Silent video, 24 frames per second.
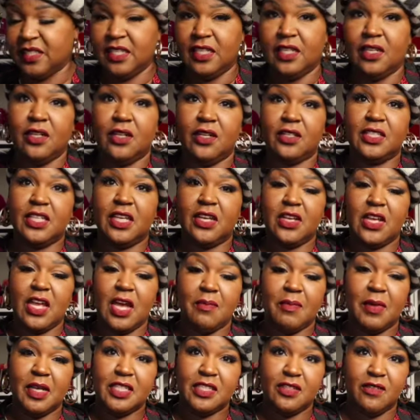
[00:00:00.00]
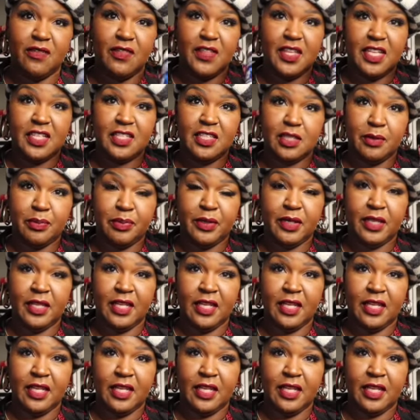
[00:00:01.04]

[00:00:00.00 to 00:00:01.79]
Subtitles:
and it'll tell you how much of this to put